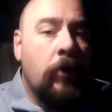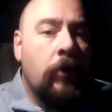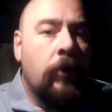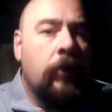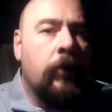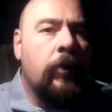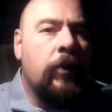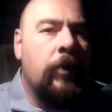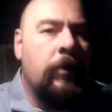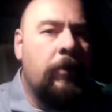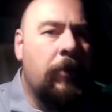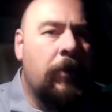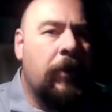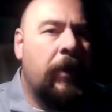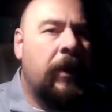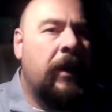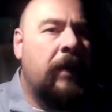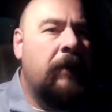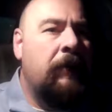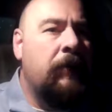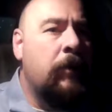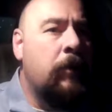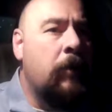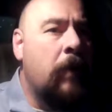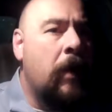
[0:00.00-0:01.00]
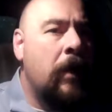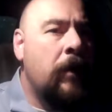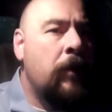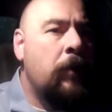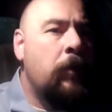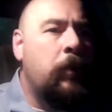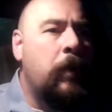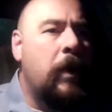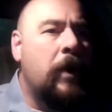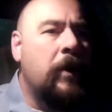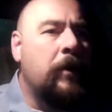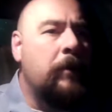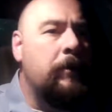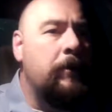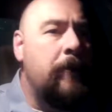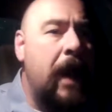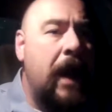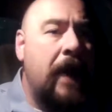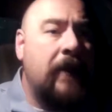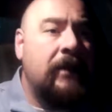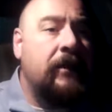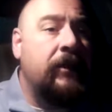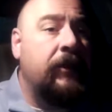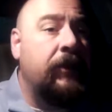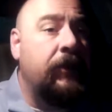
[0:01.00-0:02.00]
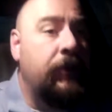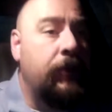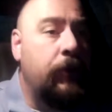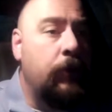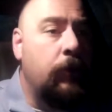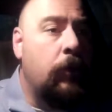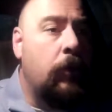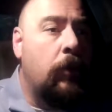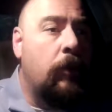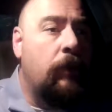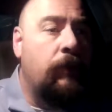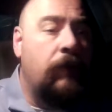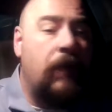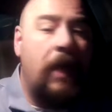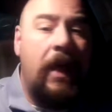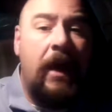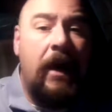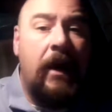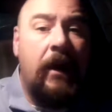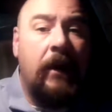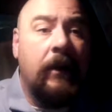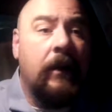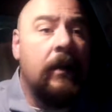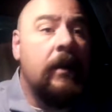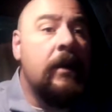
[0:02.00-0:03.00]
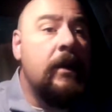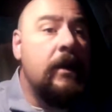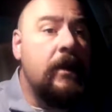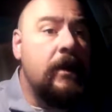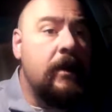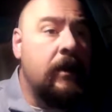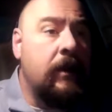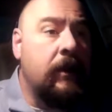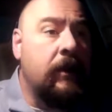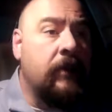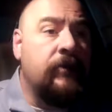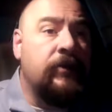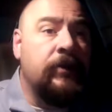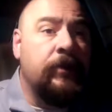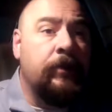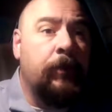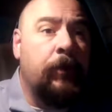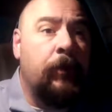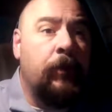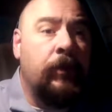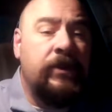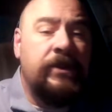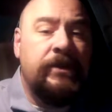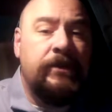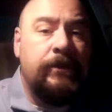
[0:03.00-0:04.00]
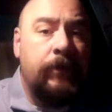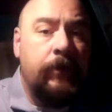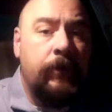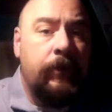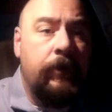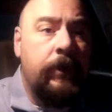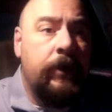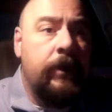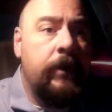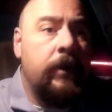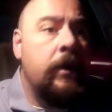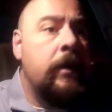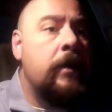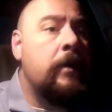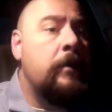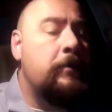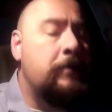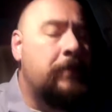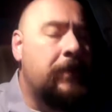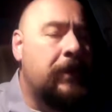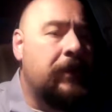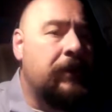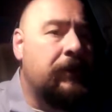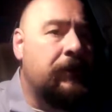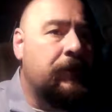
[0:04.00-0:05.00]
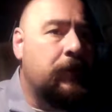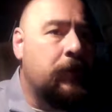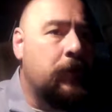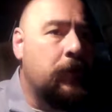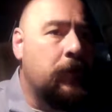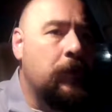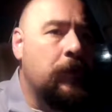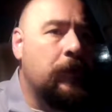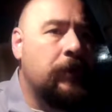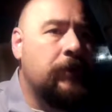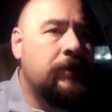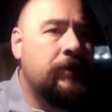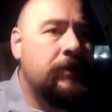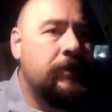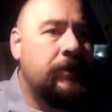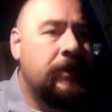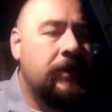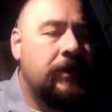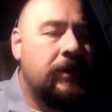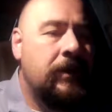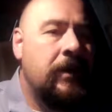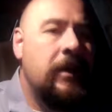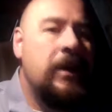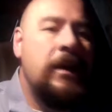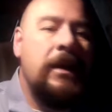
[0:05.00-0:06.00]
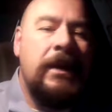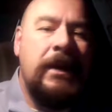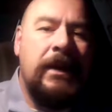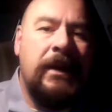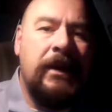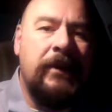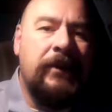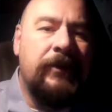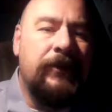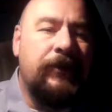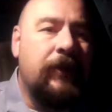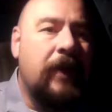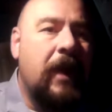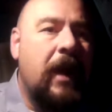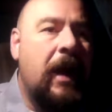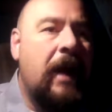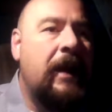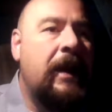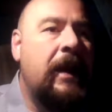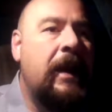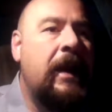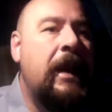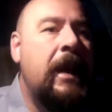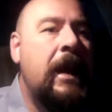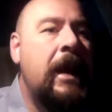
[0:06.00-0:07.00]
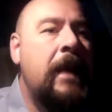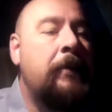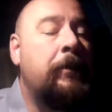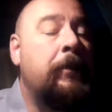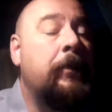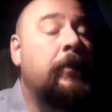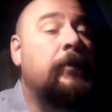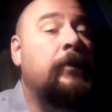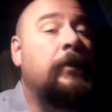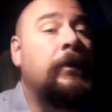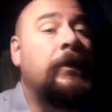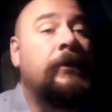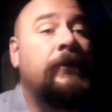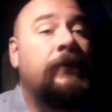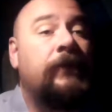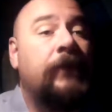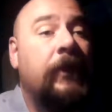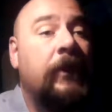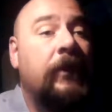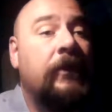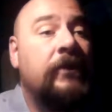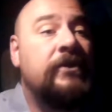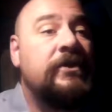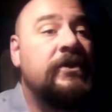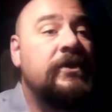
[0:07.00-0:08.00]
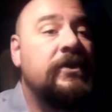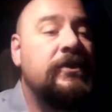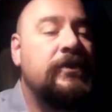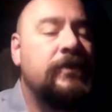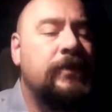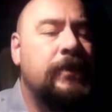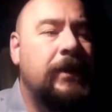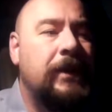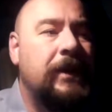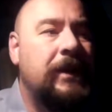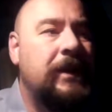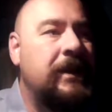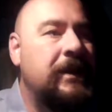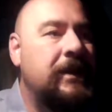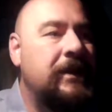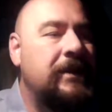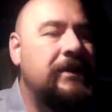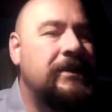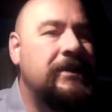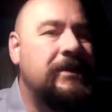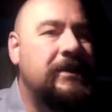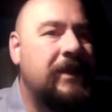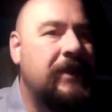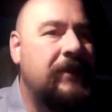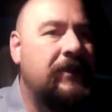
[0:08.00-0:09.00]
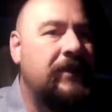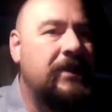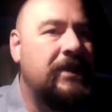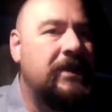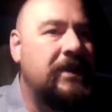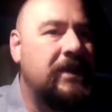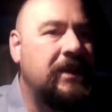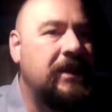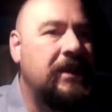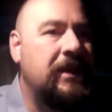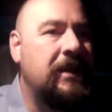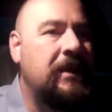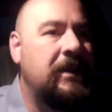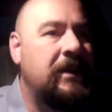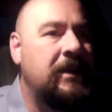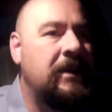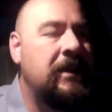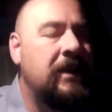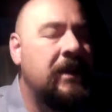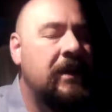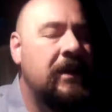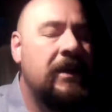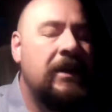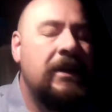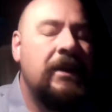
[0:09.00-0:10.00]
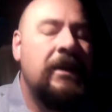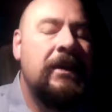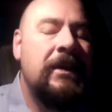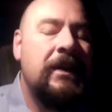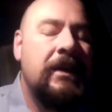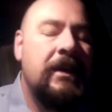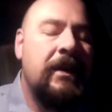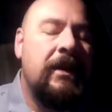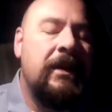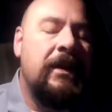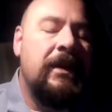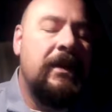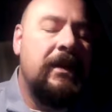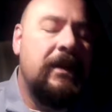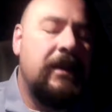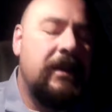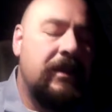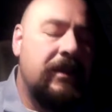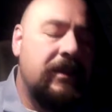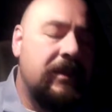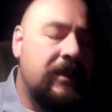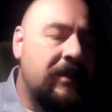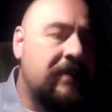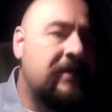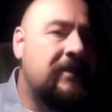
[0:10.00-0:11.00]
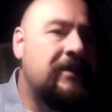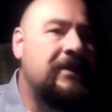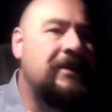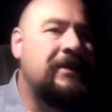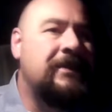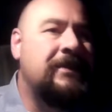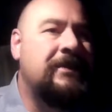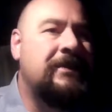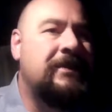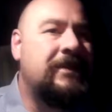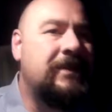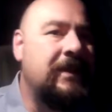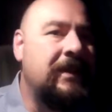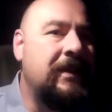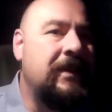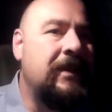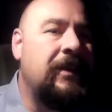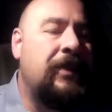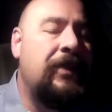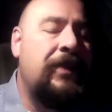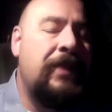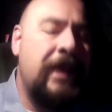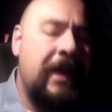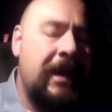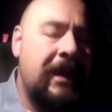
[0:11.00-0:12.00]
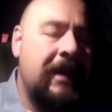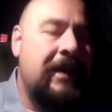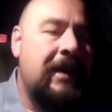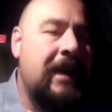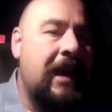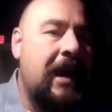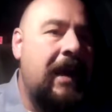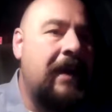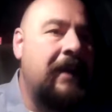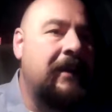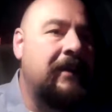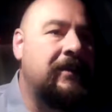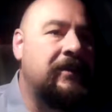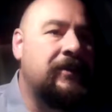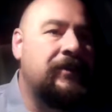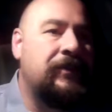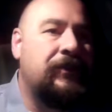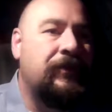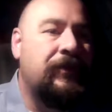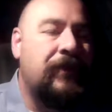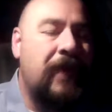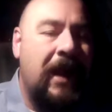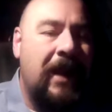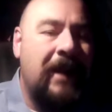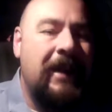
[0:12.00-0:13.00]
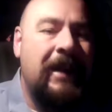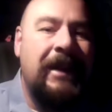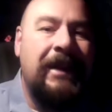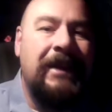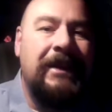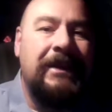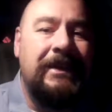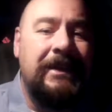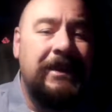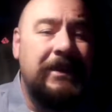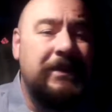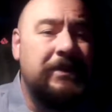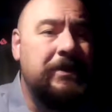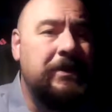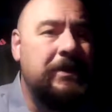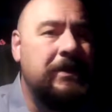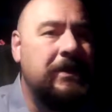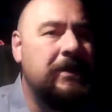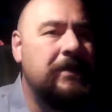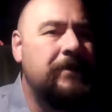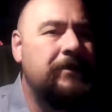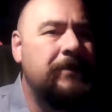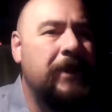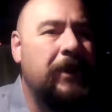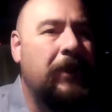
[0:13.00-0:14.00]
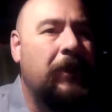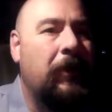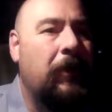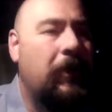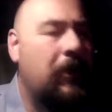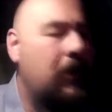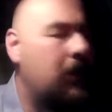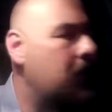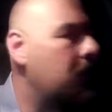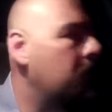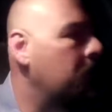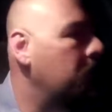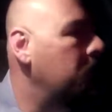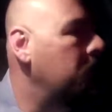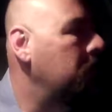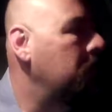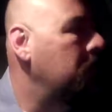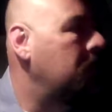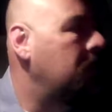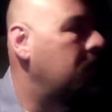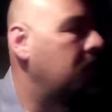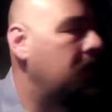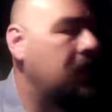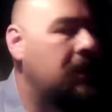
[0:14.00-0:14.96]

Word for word: Good morning, everyone. Welcome back to the new old vlog. It is your boy Smoothie, but of course, it is Friday, April 21st, 2017. This is the Thank God It's Friday edition. It's been a long week